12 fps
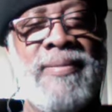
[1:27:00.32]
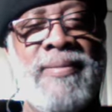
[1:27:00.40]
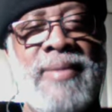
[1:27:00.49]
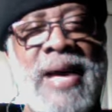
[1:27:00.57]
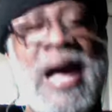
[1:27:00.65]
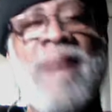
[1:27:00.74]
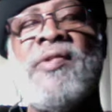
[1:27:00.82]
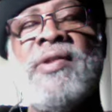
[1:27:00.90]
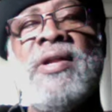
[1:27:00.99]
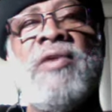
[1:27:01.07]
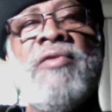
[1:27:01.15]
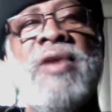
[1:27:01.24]
I'm
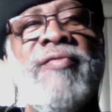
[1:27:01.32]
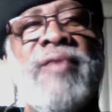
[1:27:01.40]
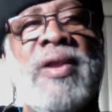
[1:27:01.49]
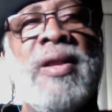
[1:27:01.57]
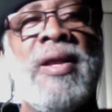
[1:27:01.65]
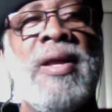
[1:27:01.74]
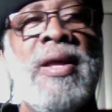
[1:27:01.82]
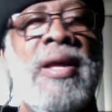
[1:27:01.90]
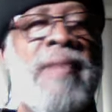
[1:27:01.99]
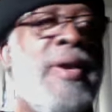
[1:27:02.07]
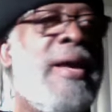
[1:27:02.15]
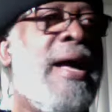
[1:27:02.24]
still grieving,
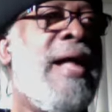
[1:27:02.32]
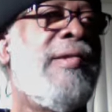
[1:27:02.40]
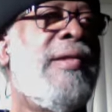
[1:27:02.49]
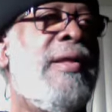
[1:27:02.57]
because